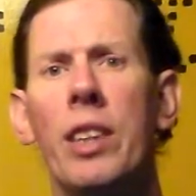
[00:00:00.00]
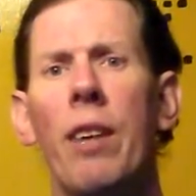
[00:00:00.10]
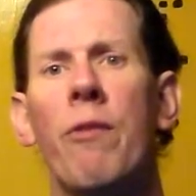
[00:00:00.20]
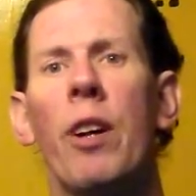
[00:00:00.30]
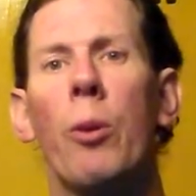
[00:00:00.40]
me
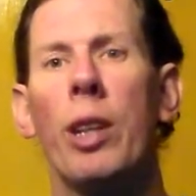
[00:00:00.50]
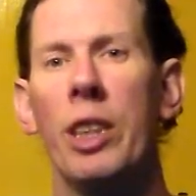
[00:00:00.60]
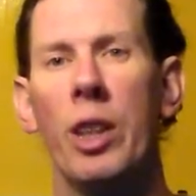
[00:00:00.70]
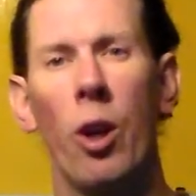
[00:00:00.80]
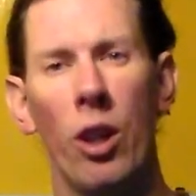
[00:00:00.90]
reach that
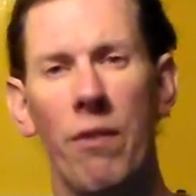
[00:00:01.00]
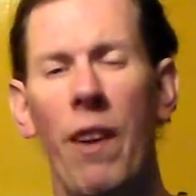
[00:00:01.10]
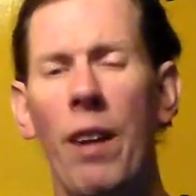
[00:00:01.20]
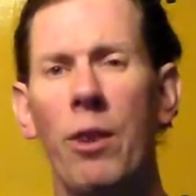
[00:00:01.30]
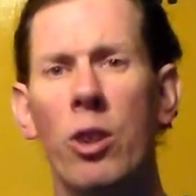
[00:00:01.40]
fundraising goal
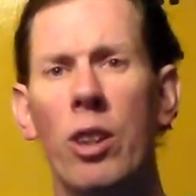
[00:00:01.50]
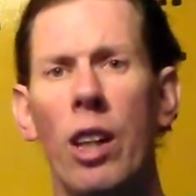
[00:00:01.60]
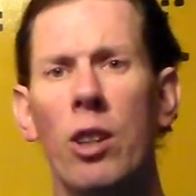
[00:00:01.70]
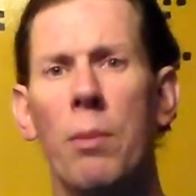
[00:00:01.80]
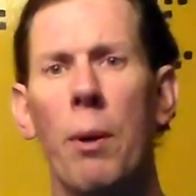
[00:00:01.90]
of
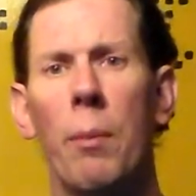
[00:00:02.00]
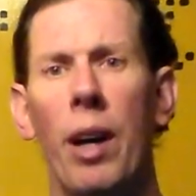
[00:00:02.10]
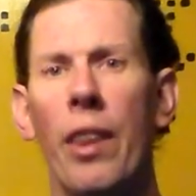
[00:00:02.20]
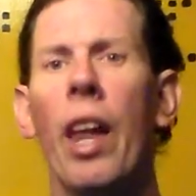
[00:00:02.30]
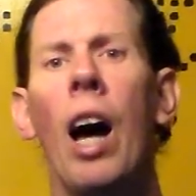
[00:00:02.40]
$500 per
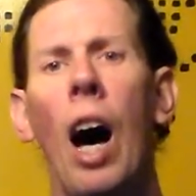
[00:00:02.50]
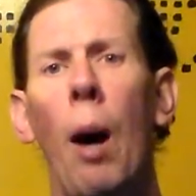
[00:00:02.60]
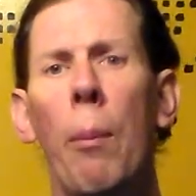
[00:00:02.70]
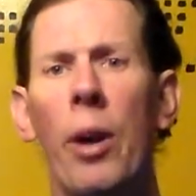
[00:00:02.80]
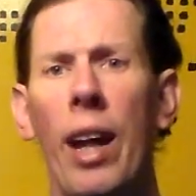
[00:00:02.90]
month,
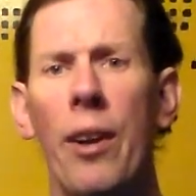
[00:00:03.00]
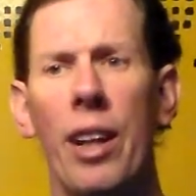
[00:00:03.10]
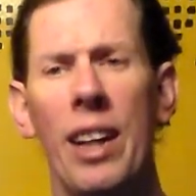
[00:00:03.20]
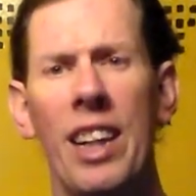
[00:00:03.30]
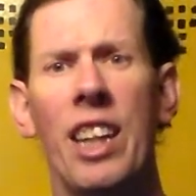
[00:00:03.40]
I'll put
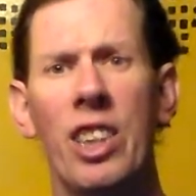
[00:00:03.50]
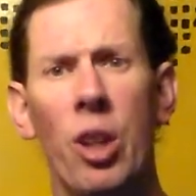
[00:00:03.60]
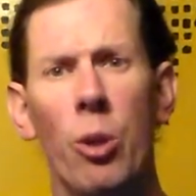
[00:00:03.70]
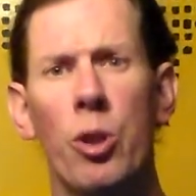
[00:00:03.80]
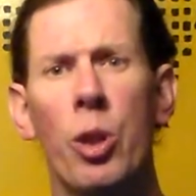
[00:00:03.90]
out an
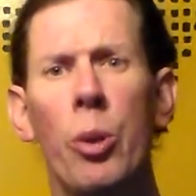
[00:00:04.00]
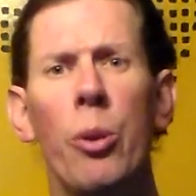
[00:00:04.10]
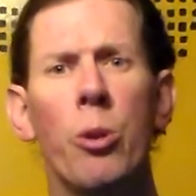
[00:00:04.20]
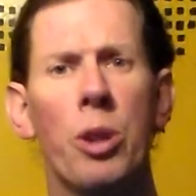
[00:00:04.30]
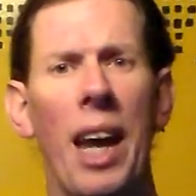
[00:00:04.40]
additional
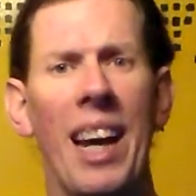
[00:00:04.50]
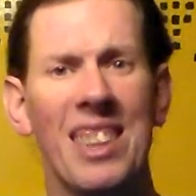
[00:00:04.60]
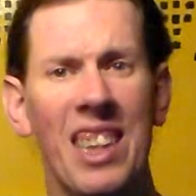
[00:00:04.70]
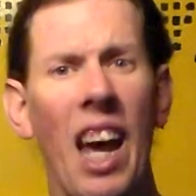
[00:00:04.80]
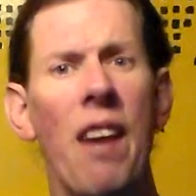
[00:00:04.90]
2
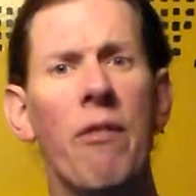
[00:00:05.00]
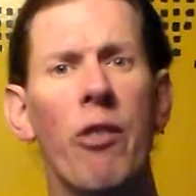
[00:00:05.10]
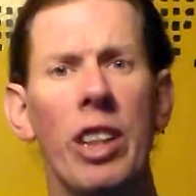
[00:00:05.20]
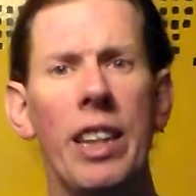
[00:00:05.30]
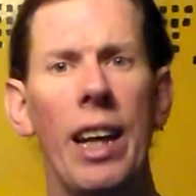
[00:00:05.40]
newscasts
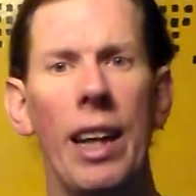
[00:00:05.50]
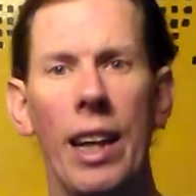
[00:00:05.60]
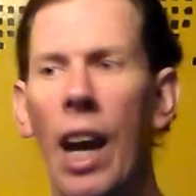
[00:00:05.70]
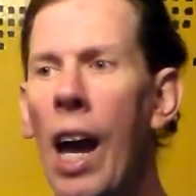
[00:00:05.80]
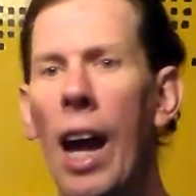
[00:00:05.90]
every
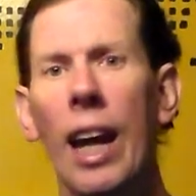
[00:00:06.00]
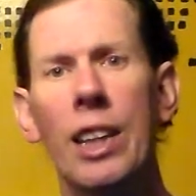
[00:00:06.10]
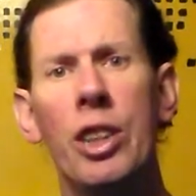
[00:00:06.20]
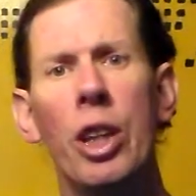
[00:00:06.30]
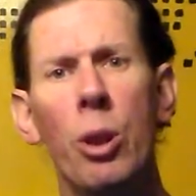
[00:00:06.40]
day.
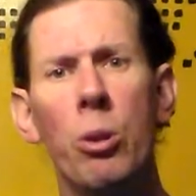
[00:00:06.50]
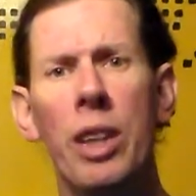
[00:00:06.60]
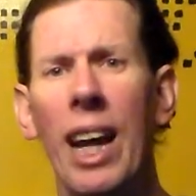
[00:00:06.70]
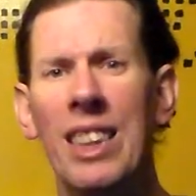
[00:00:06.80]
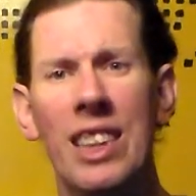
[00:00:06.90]
It's the
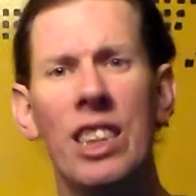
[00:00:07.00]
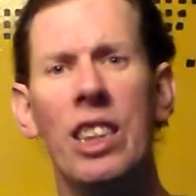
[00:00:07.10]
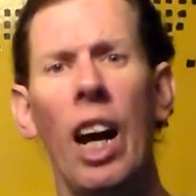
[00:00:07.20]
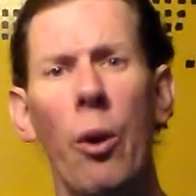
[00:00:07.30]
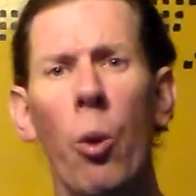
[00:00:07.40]
newscast that
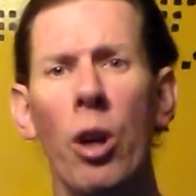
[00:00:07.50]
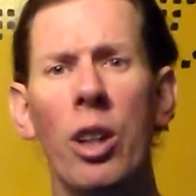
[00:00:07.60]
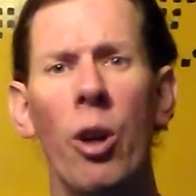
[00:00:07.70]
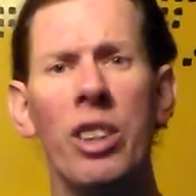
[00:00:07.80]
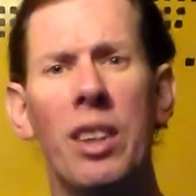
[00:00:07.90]
Scott
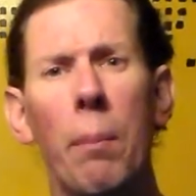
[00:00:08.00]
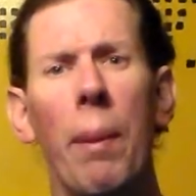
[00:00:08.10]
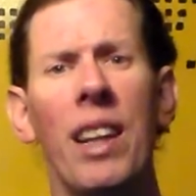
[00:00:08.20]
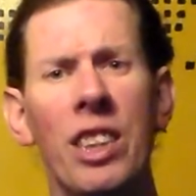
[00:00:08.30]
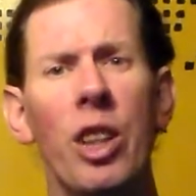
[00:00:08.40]
Horton calls the
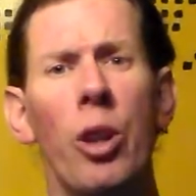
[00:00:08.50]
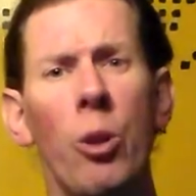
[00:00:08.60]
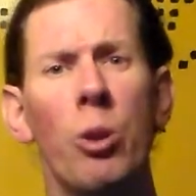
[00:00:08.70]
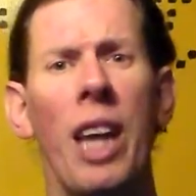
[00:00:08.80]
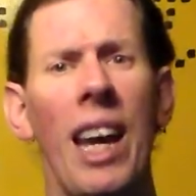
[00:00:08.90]
best
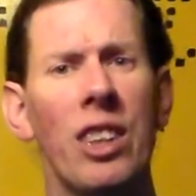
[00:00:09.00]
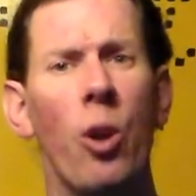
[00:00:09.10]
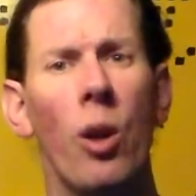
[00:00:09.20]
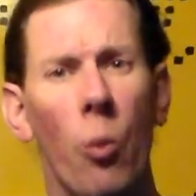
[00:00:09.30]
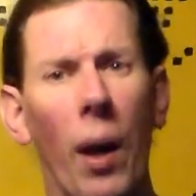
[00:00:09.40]

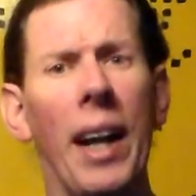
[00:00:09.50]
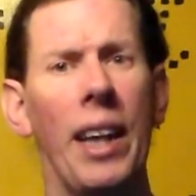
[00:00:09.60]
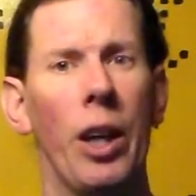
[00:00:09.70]
newscast on